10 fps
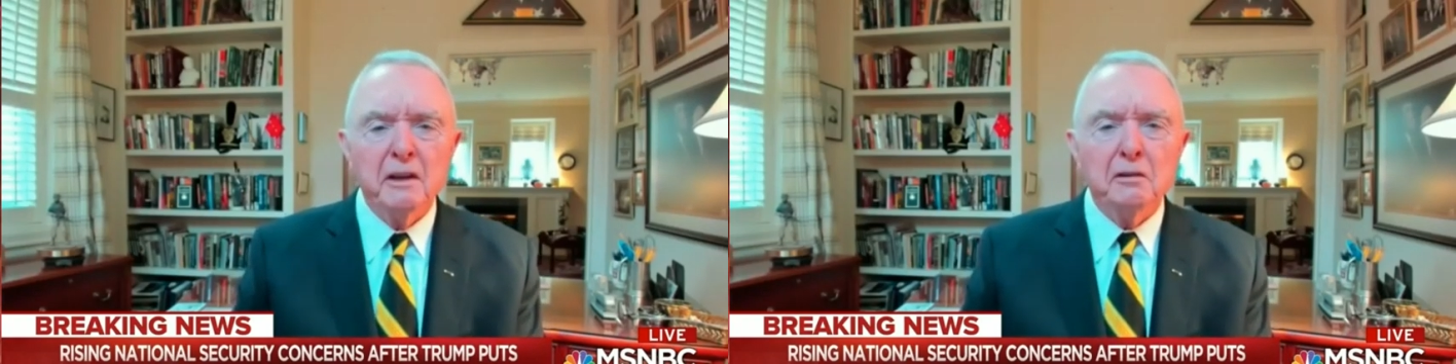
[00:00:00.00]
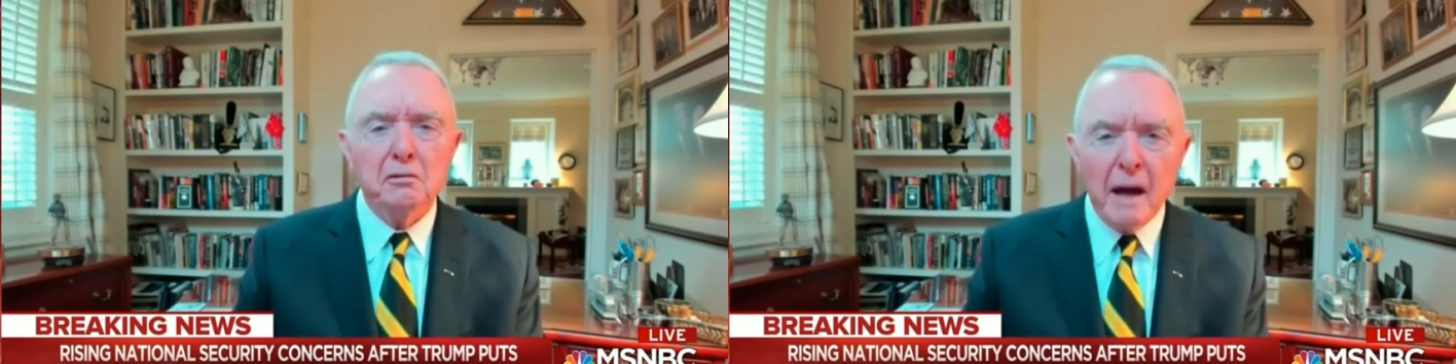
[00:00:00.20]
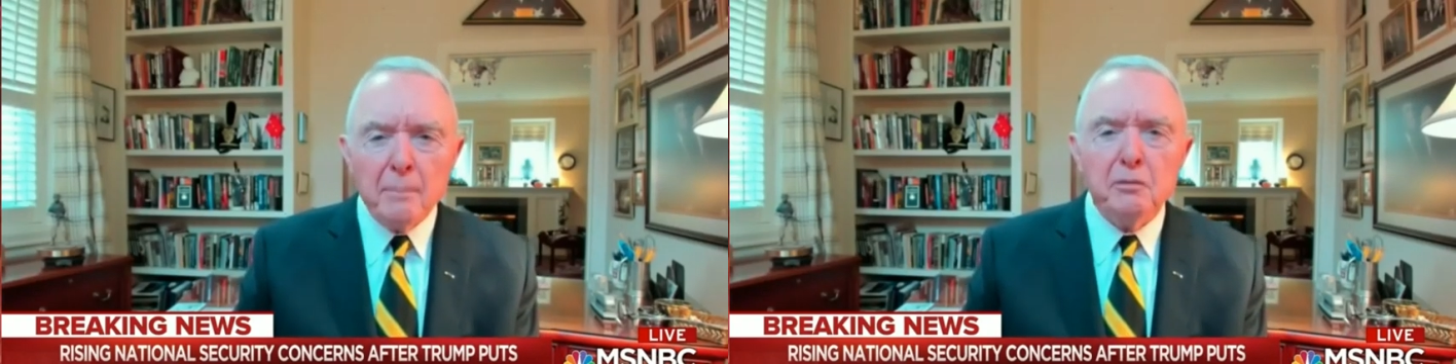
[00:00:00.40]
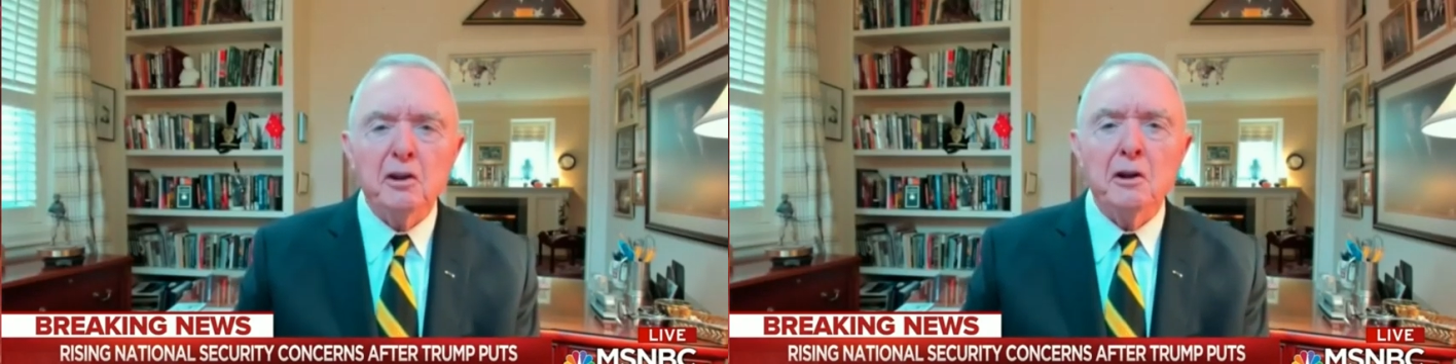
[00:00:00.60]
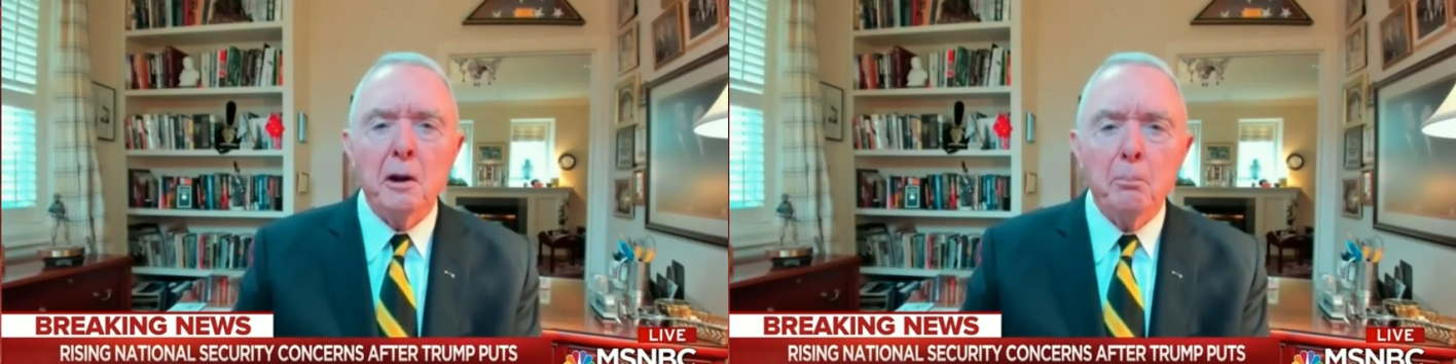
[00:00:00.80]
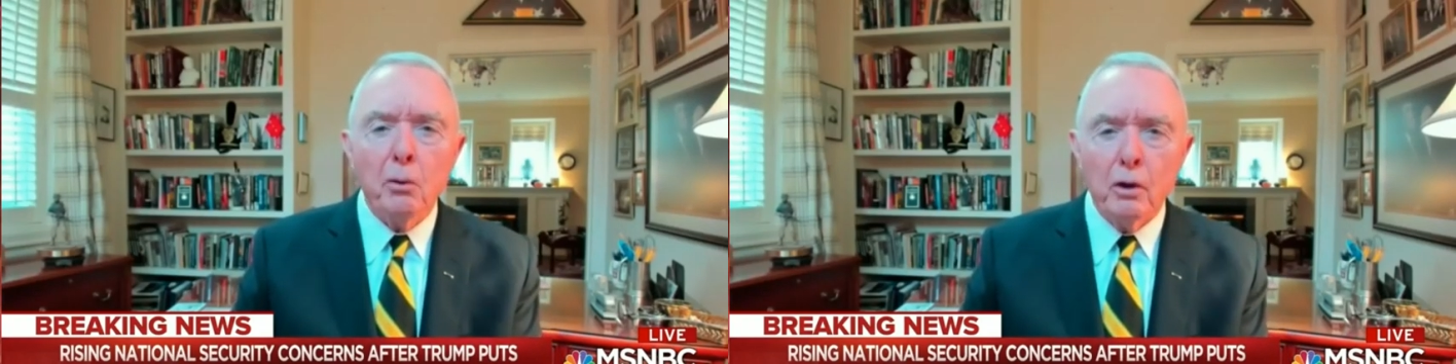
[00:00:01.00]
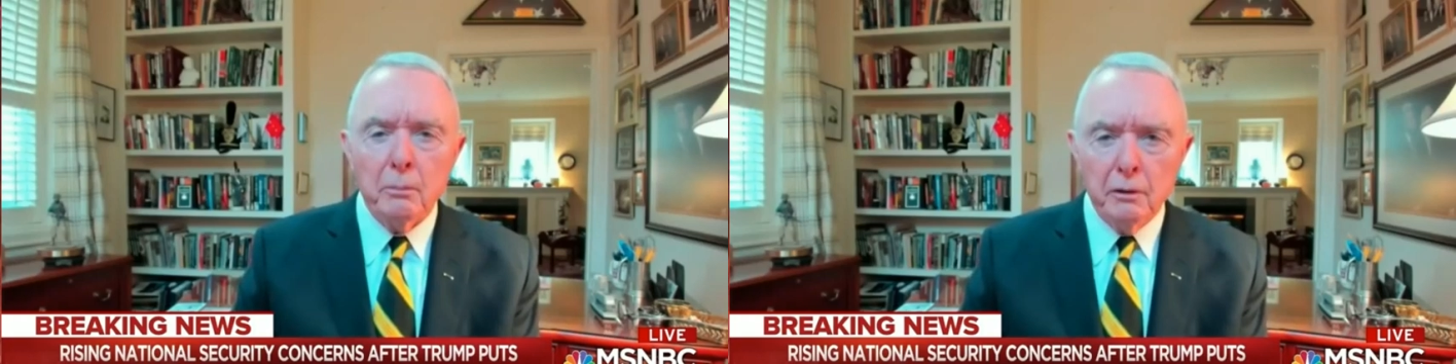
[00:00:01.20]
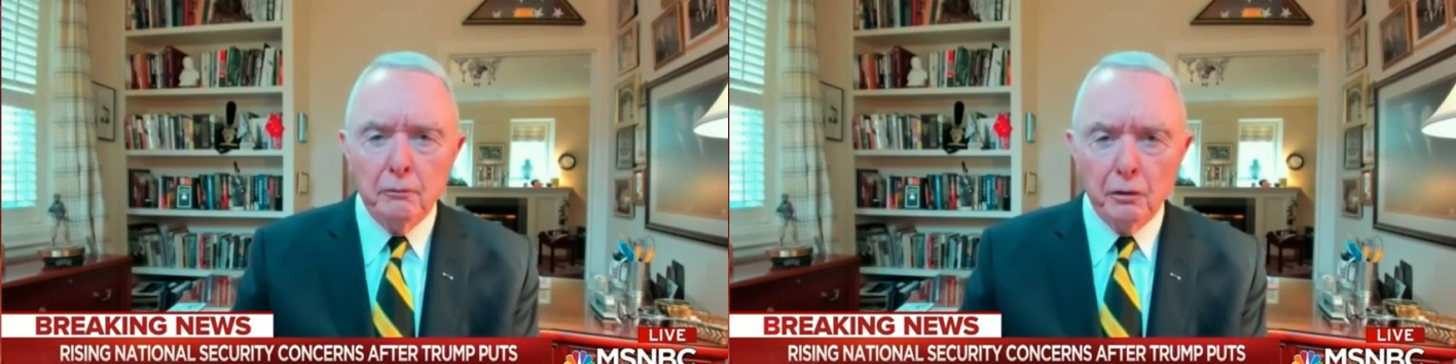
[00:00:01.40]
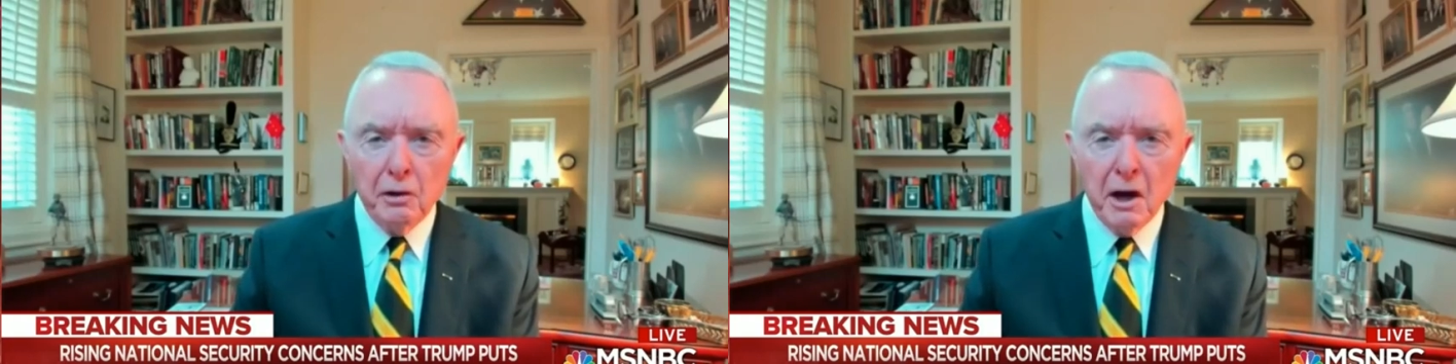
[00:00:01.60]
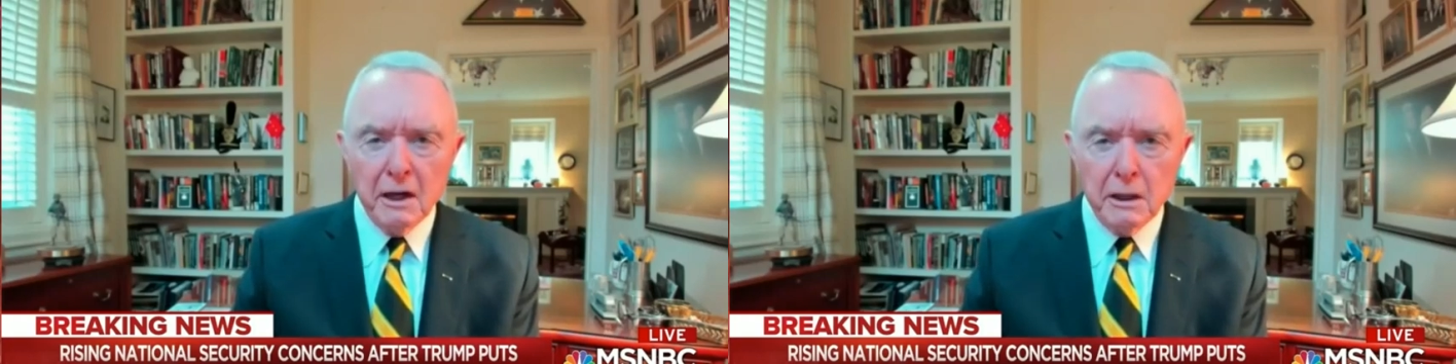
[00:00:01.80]
accepted an appointment for
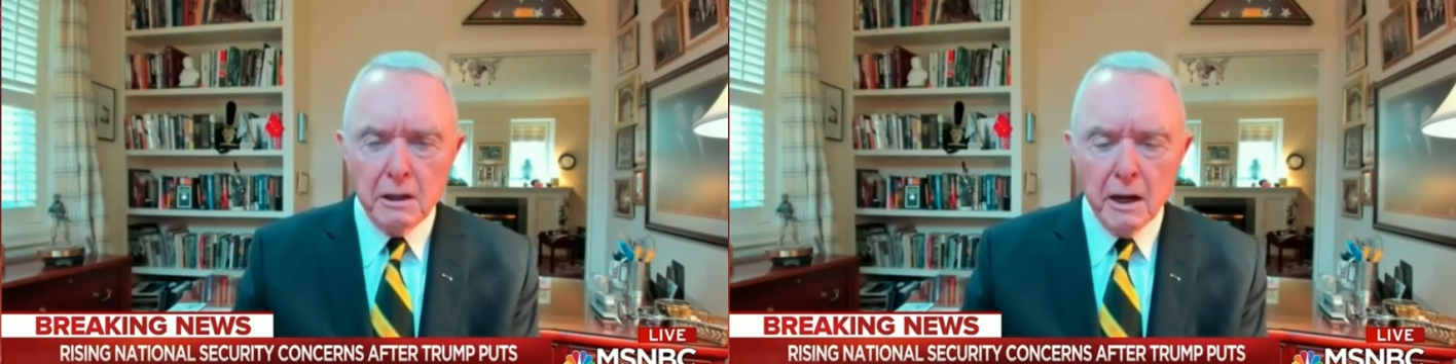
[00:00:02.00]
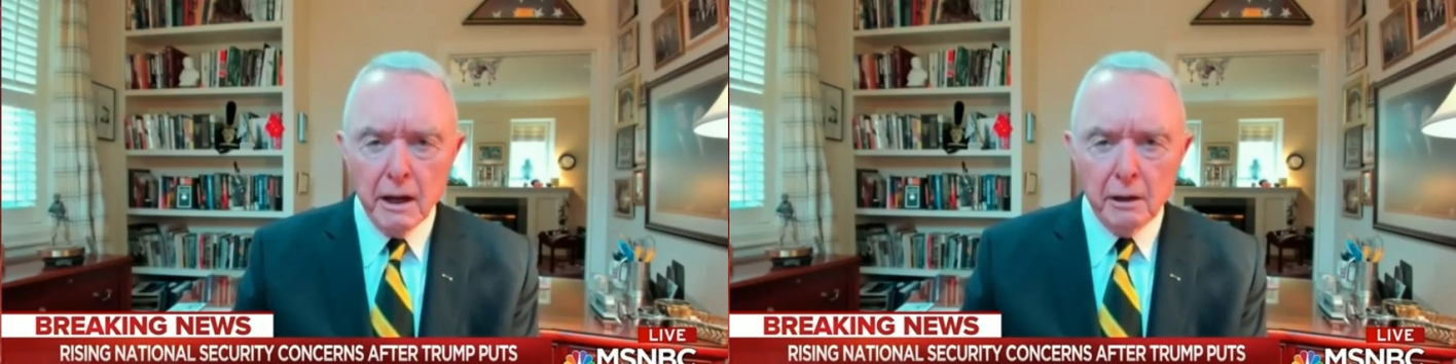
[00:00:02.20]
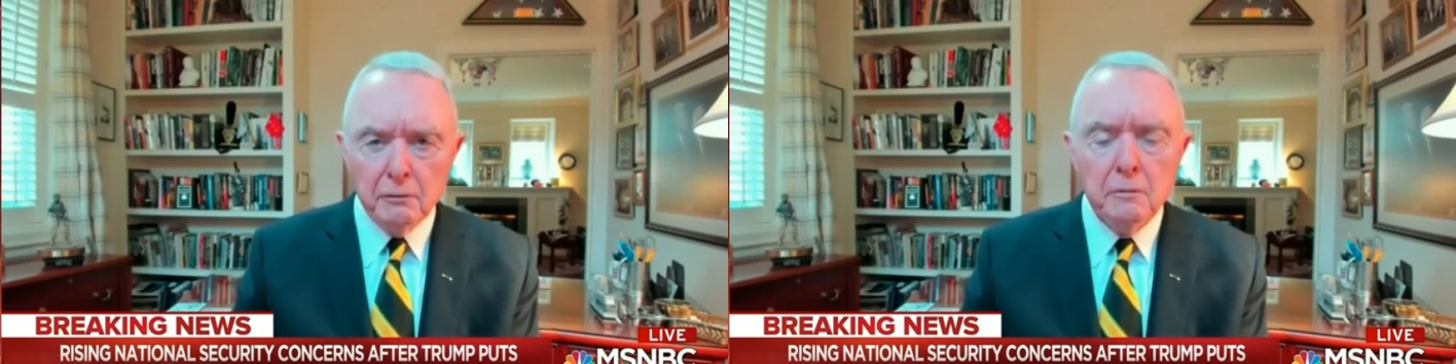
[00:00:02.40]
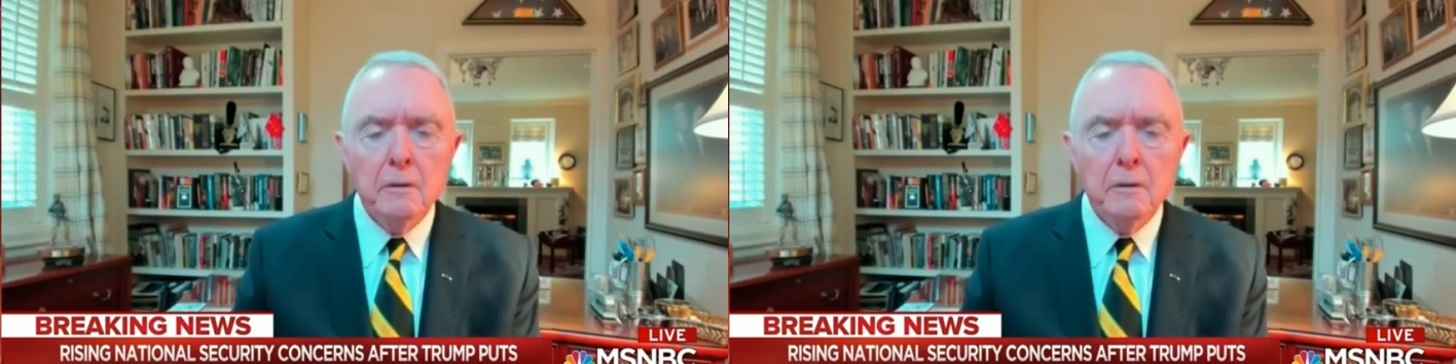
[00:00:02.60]
90 days.